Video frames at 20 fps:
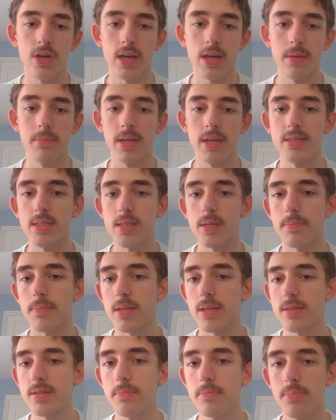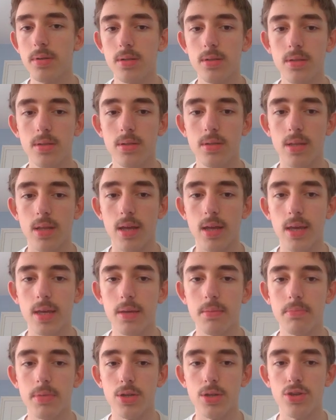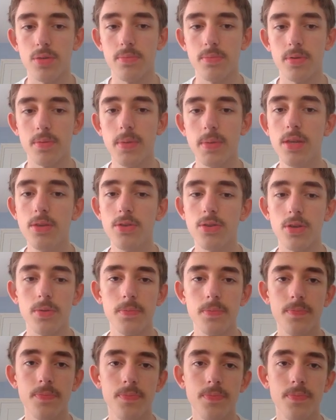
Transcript: I can play something simple, like bishop to b2.